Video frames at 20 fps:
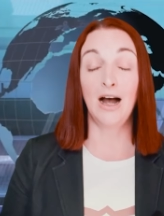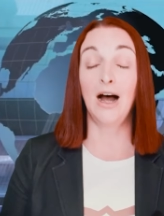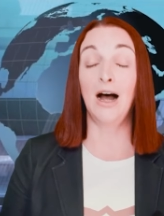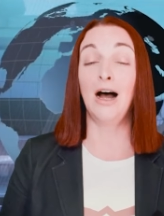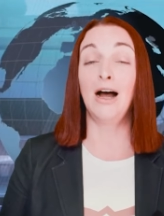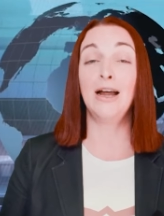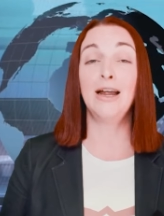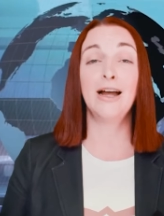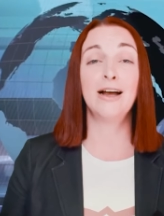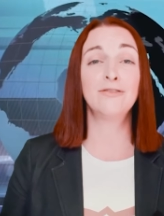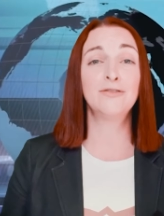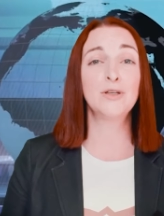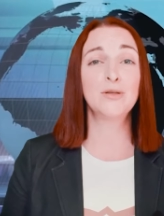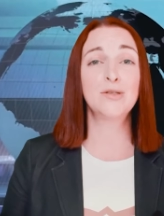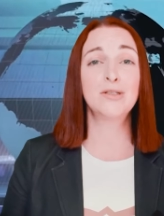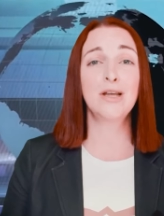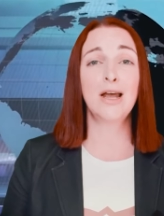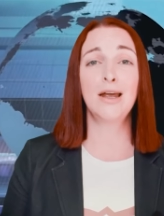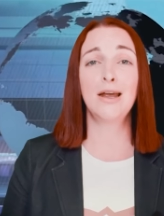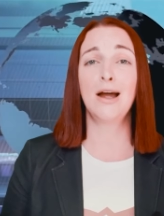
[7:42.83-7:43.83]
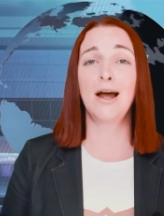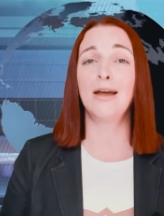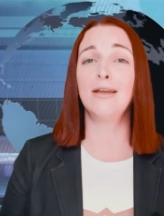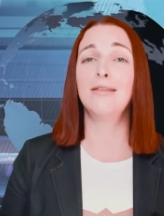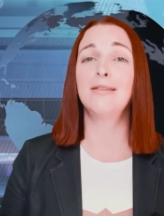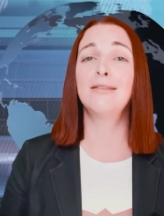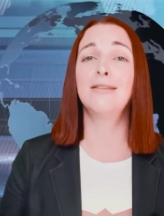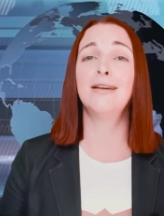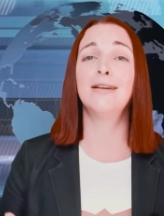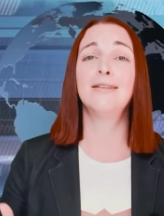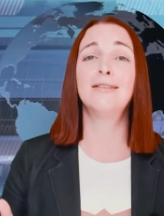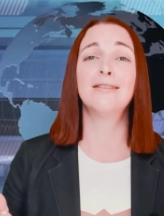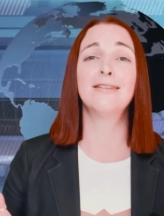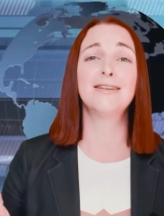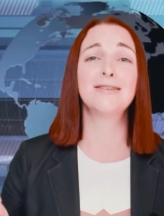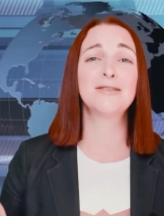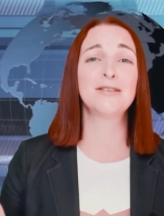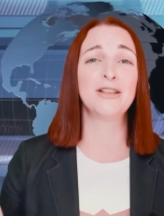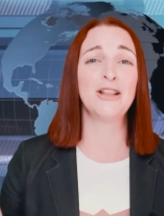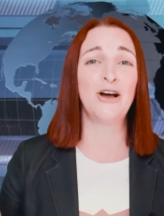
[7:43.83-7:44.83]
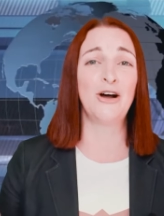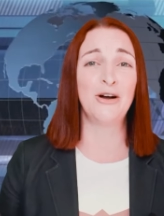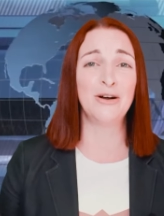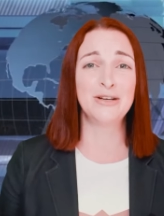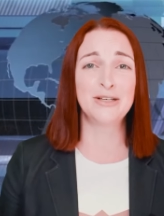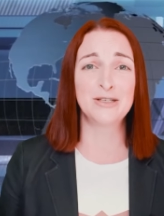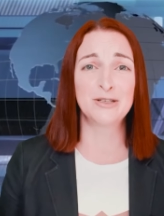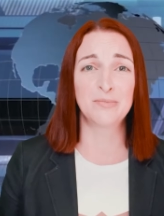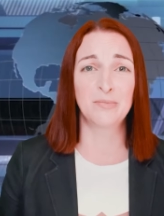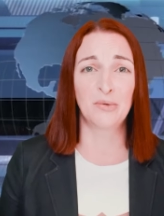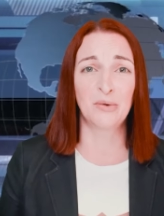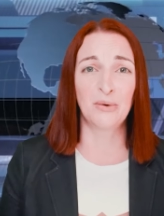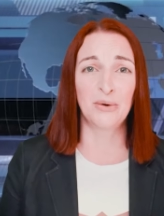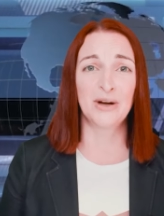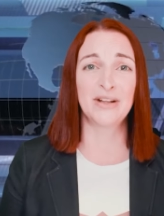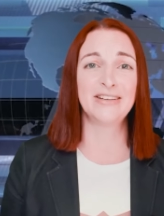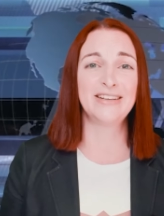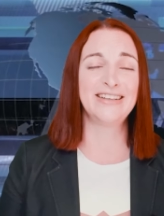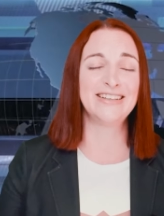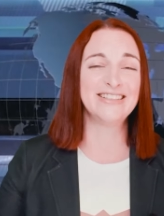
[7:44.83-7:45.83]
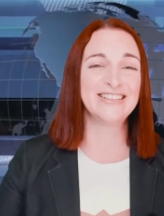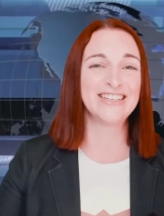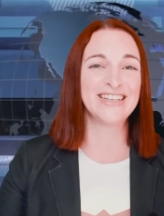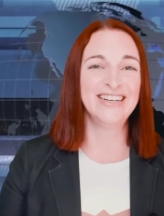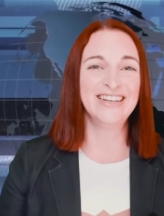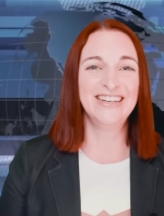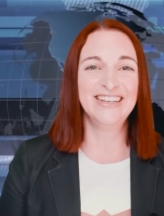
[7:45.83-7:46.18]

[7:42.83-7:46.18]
I have to say, I think this law is brilliant